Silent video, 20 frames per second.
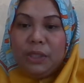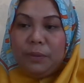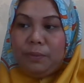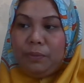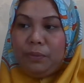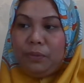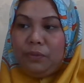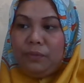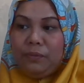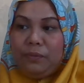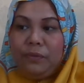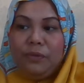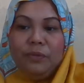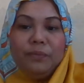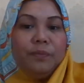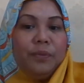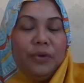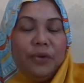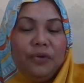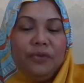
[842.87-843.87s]

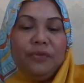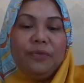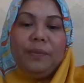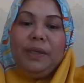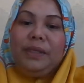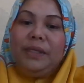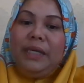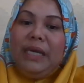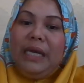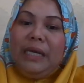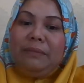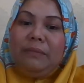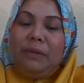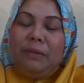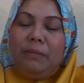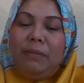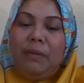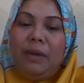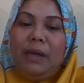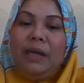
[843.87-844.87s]
improvement can
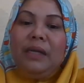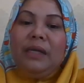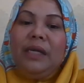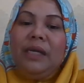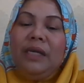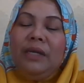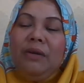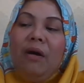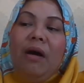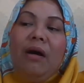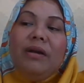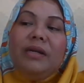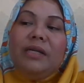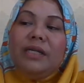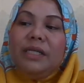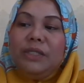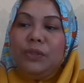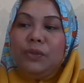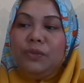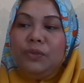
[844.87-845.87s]
be made in
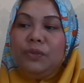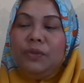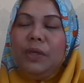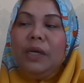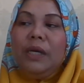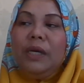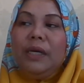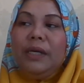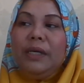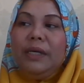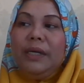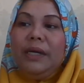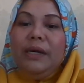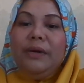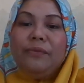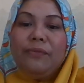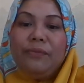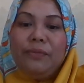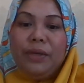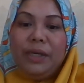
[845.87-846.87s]
order to,
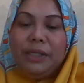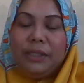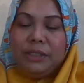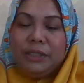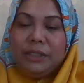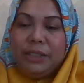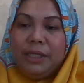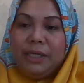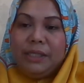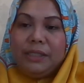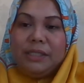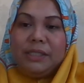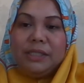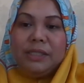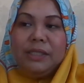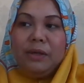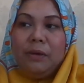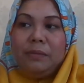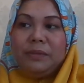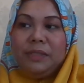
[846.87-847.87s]
yeah, reach
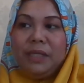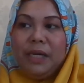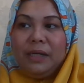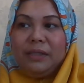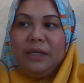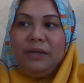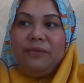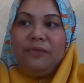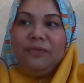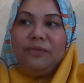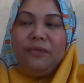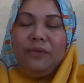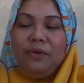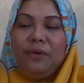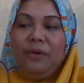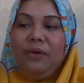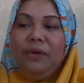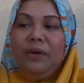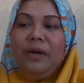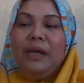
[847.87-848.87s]
the objective
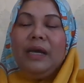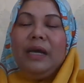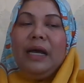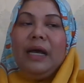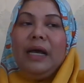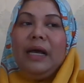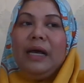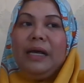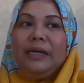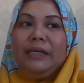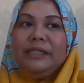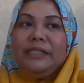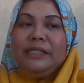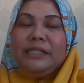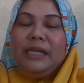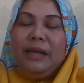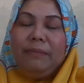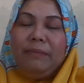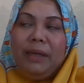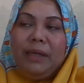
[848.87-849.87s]
for
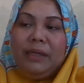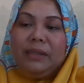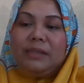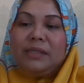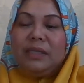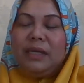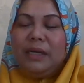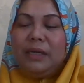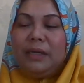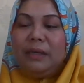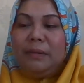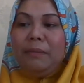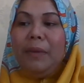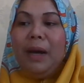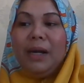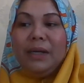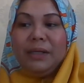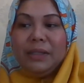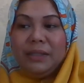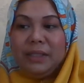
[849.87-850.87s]
Islamic
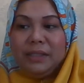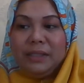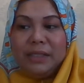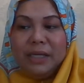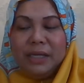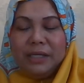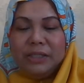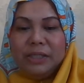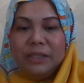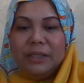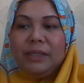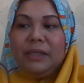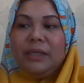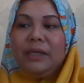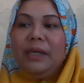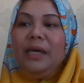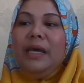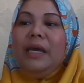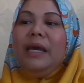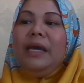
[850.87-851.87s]
marketing session.
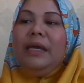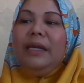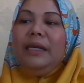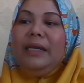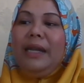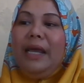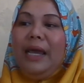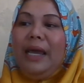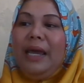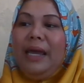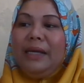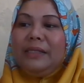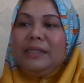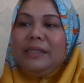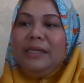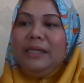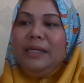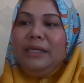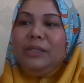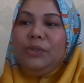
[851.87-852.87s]
Yeah. Next,
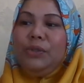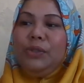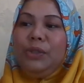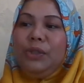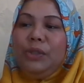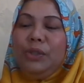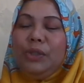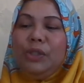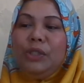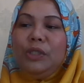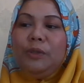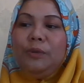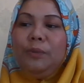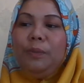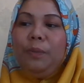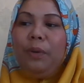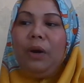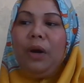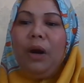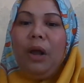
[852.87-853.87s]
yeah, to use
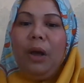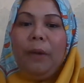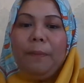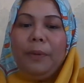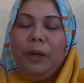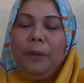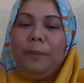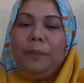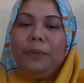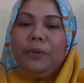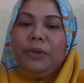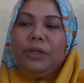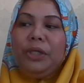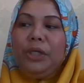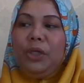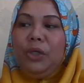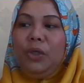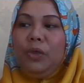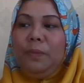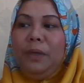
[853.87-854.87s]
proper
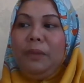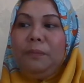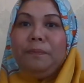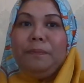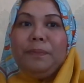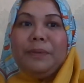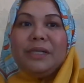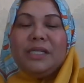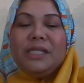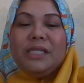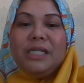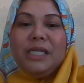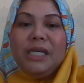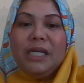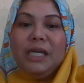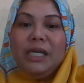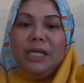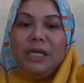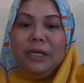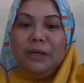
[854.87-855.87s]
procurement
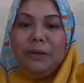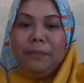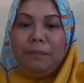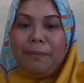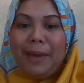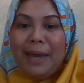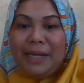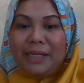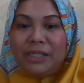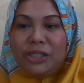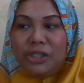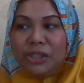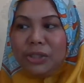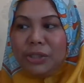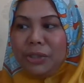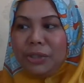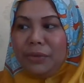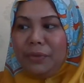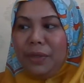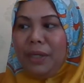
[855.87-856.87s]
procedure,
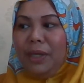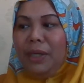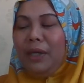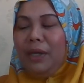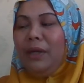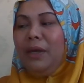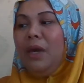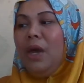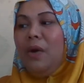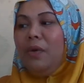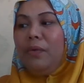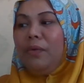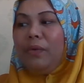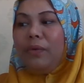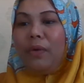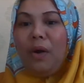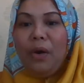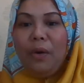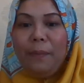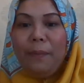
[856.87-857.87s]
machinery,
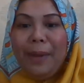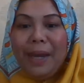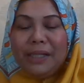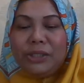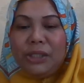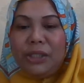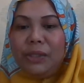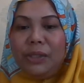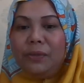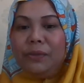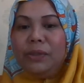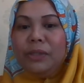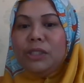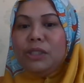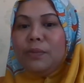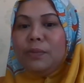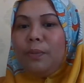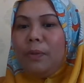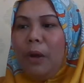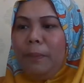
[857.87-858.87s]
raw
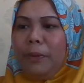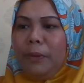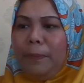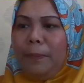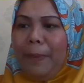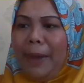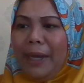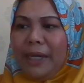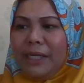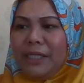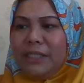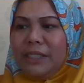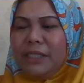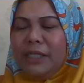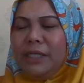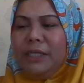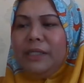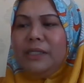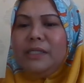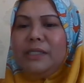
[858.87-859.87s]
materials, proper
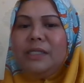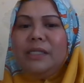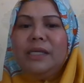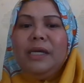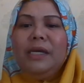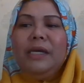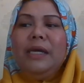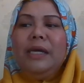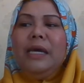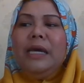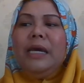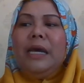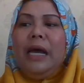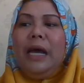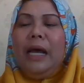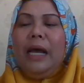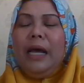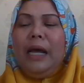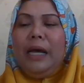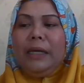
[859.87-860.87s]
packagings, yeah,
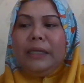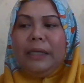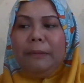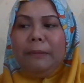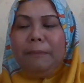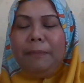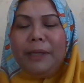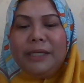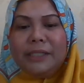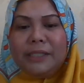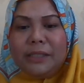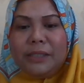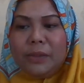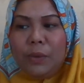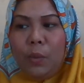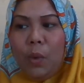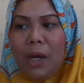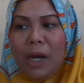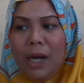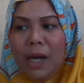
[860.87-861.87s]
complete
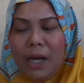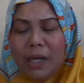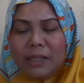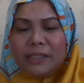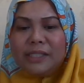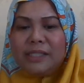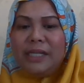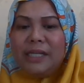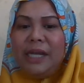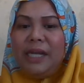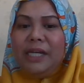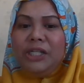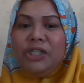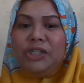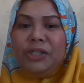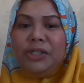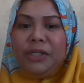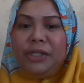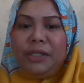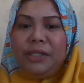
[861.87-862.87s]

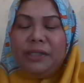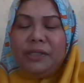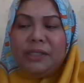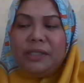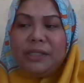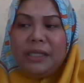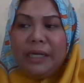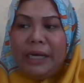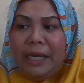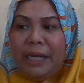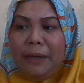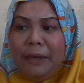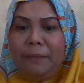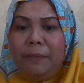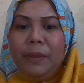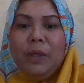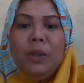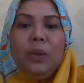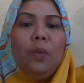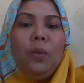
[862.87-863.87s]
workstations,
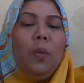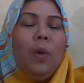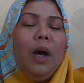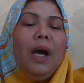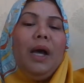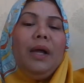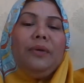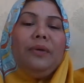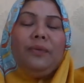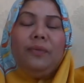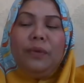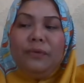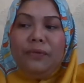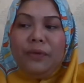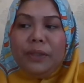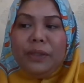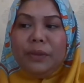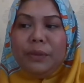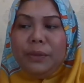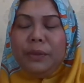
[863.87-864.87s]
label one with
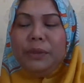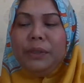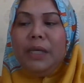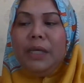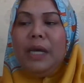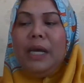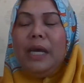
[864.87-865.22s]
a good